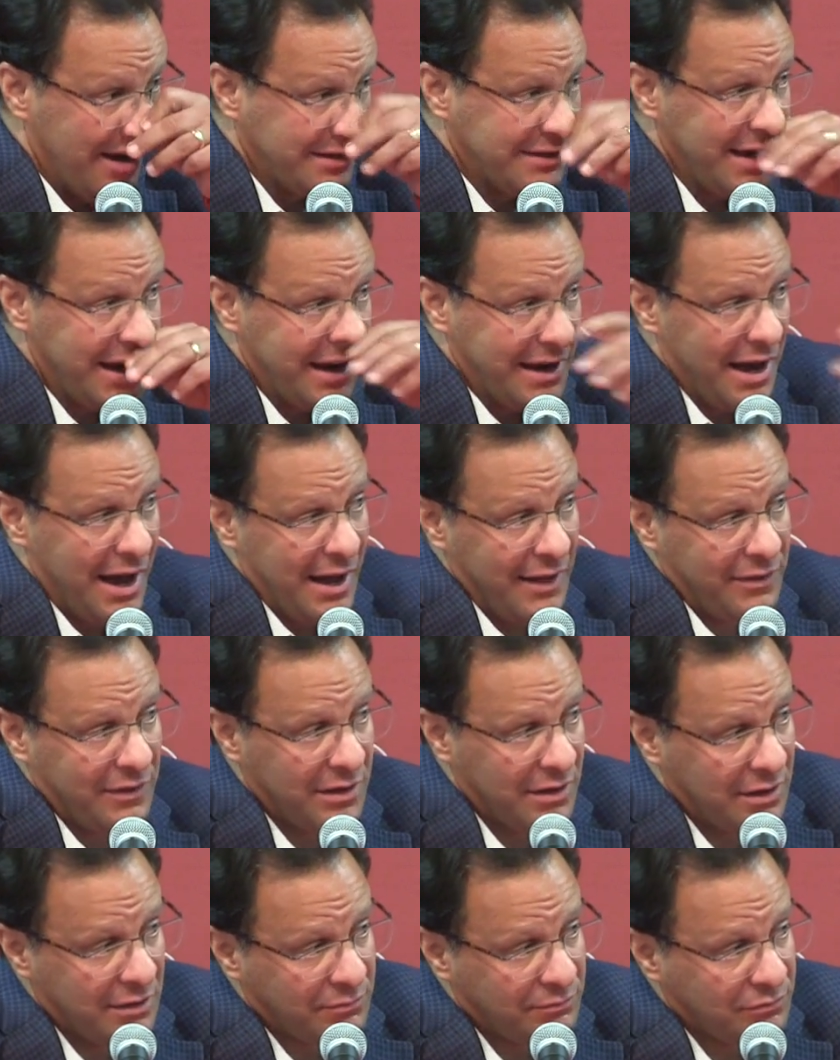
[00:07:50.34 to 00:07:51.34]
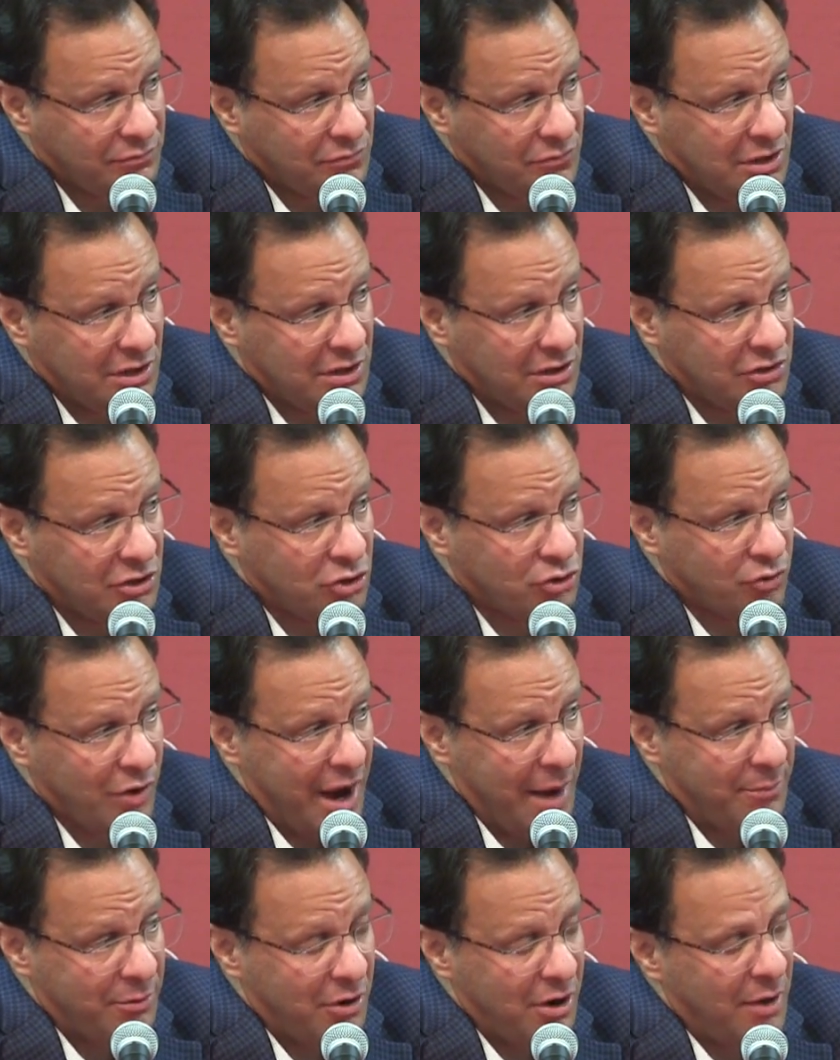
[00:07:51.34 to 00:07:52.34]
take on the
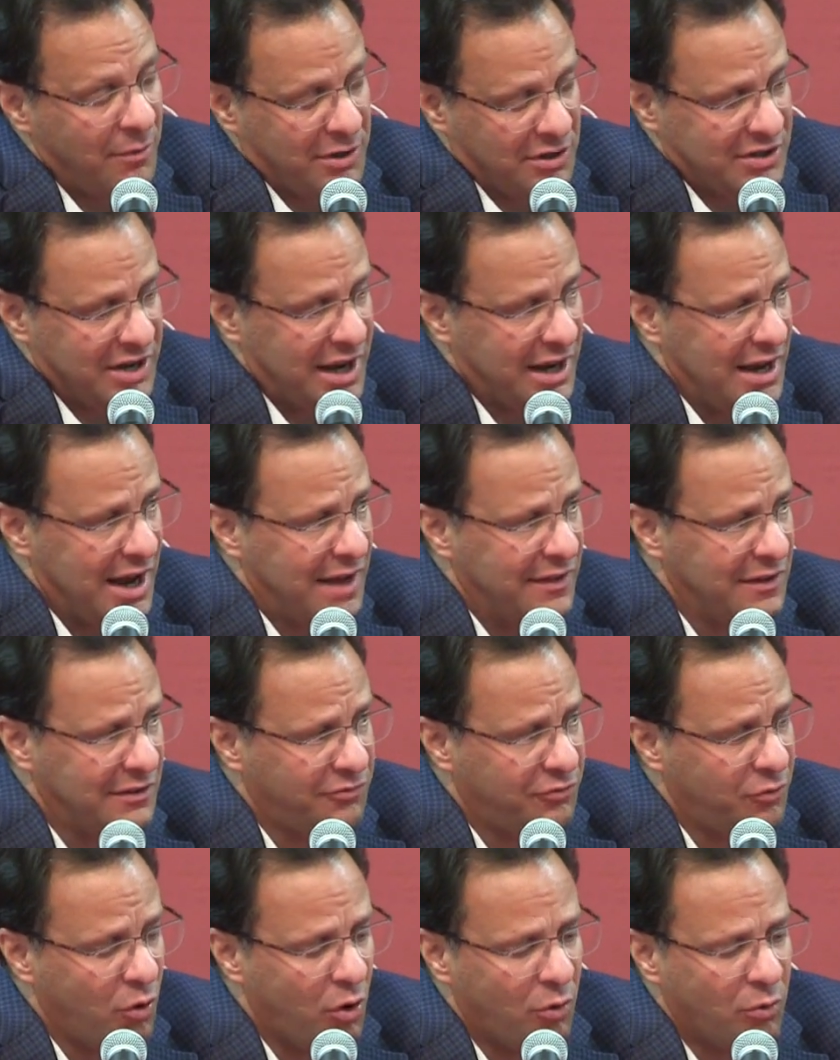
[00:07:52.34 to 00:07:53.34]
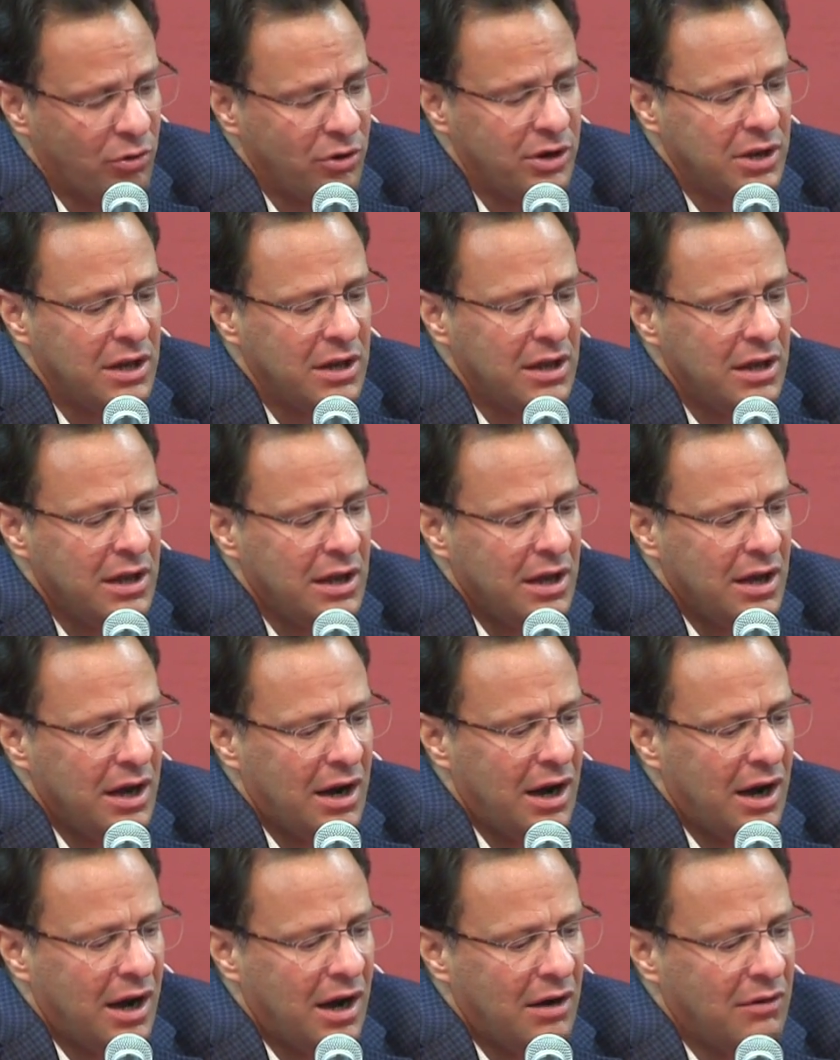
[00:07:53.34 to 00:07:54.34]
trapper, or take on the forward.
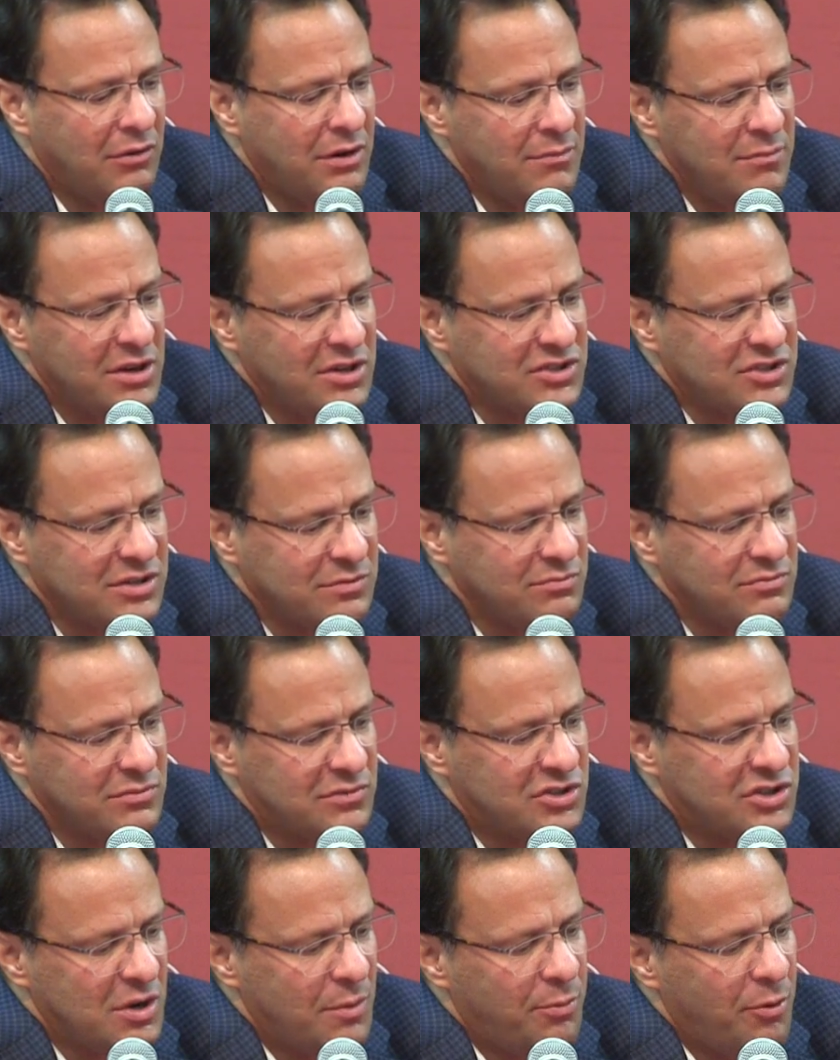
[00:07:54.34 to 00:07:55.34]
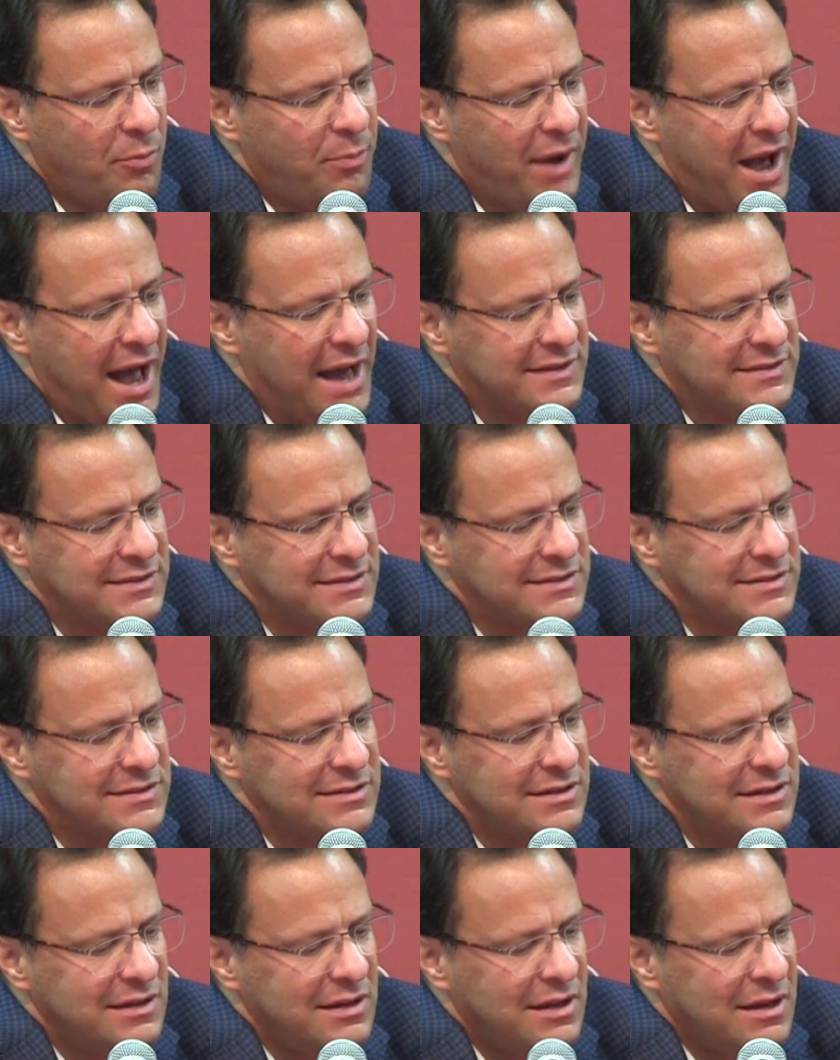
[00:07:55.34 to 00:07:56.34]
We missed some simple
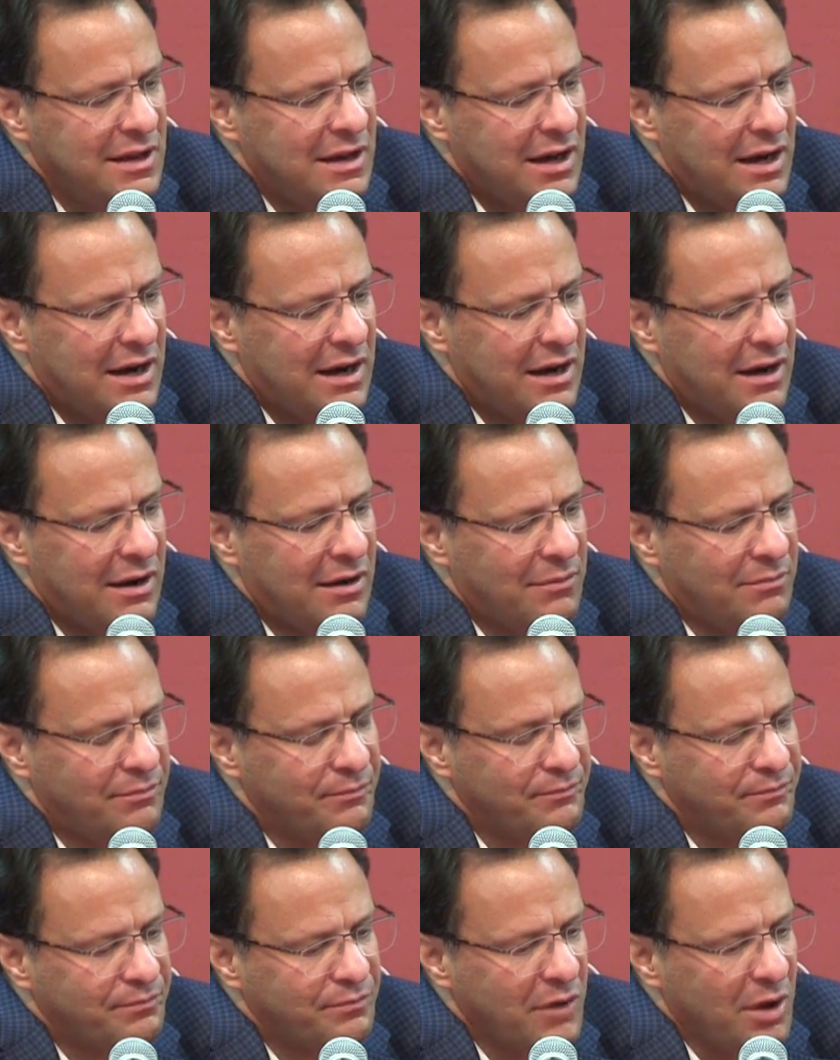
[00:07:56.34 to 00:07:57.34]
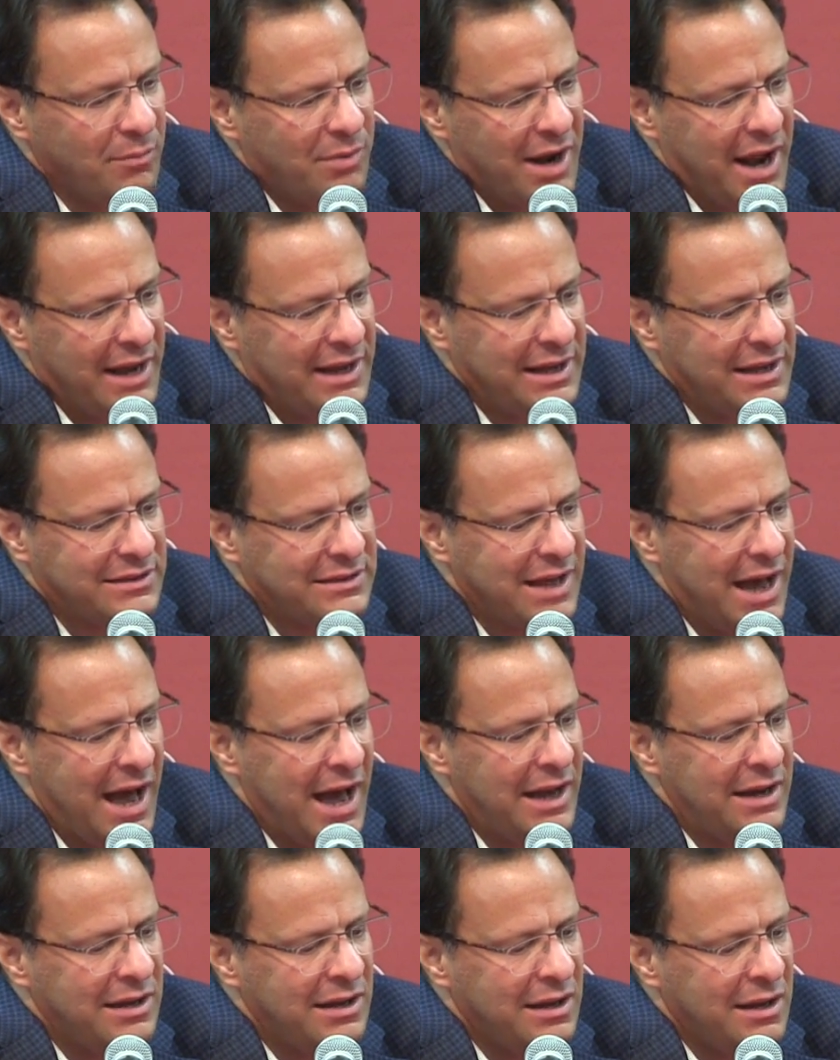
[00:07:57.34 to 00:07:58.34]
passes, but I get
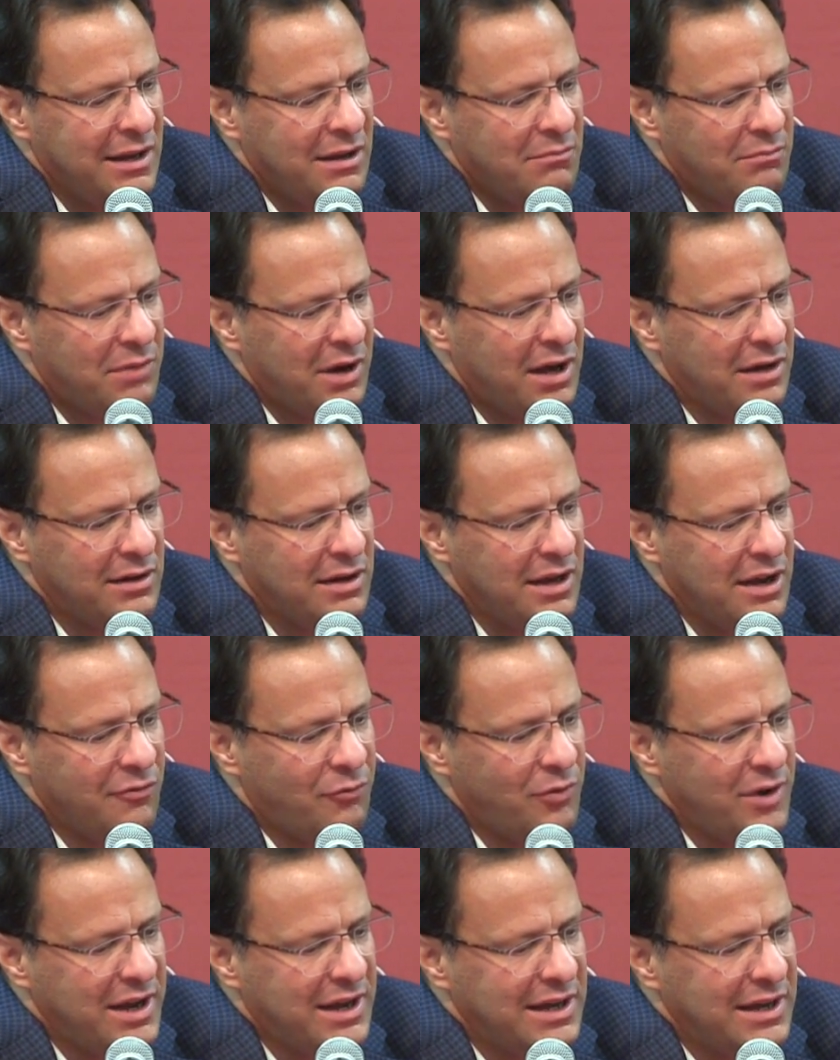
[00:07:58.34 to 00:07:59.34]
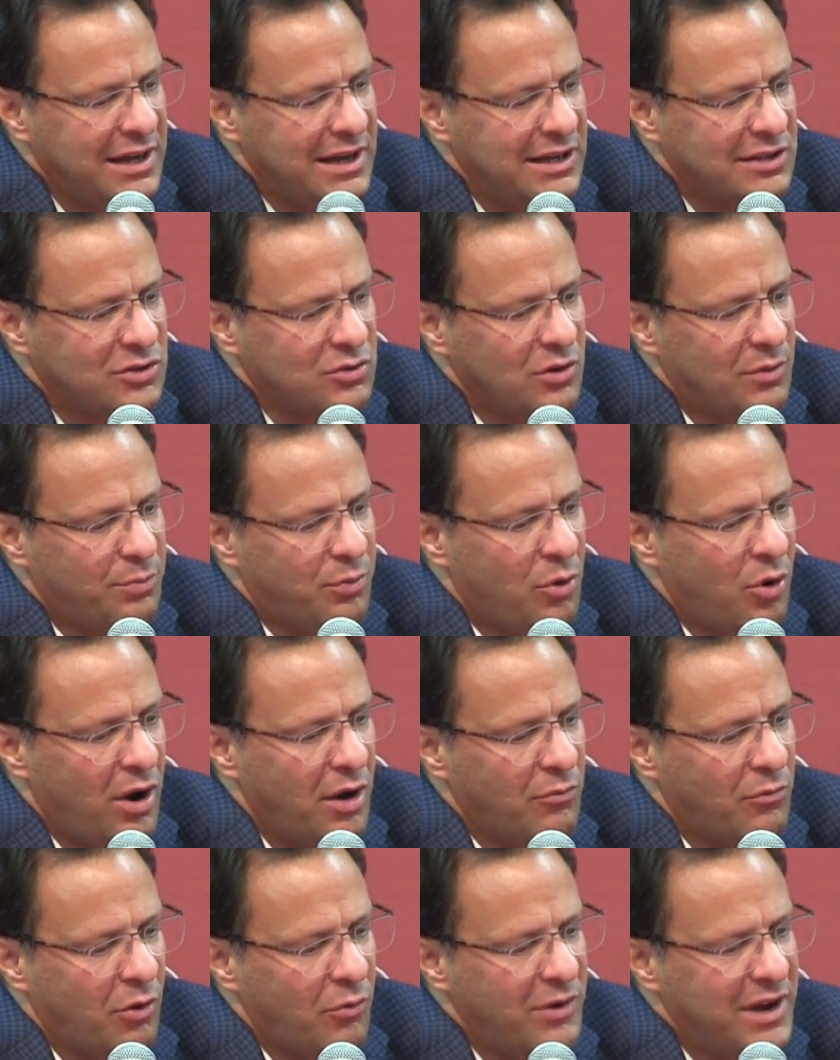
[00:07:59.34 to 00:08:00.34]
that. But if we can get to a
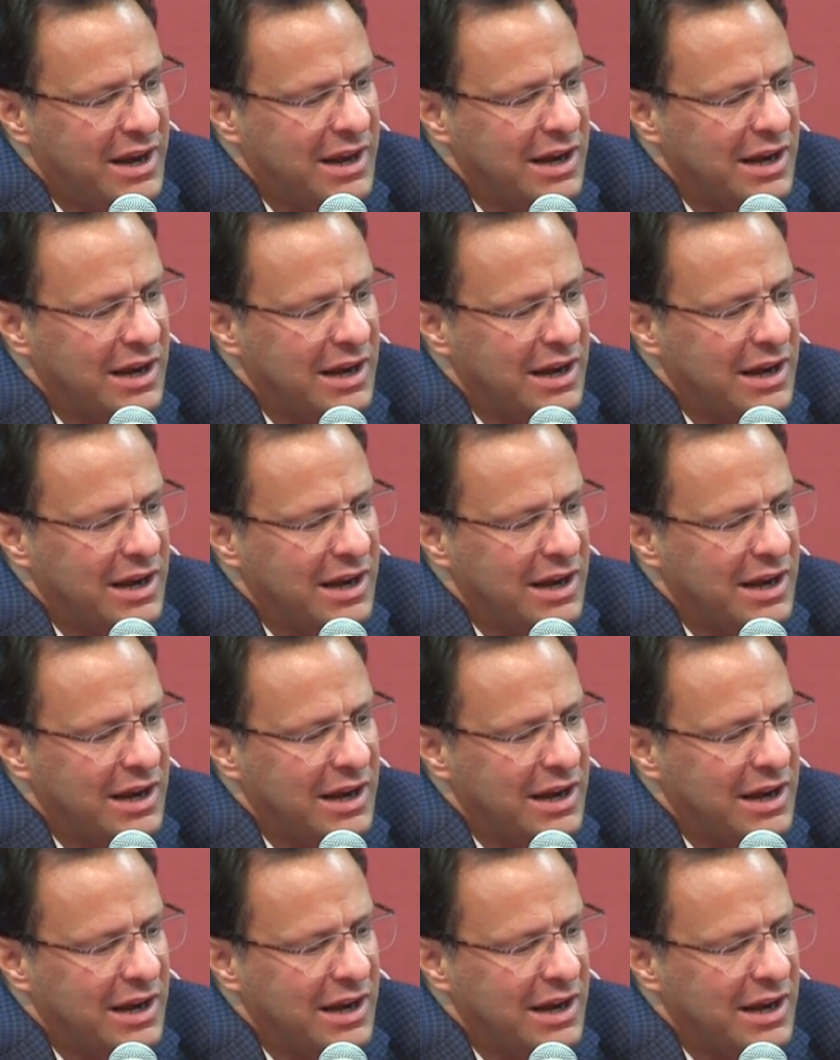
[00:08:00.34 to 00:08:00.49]
point where we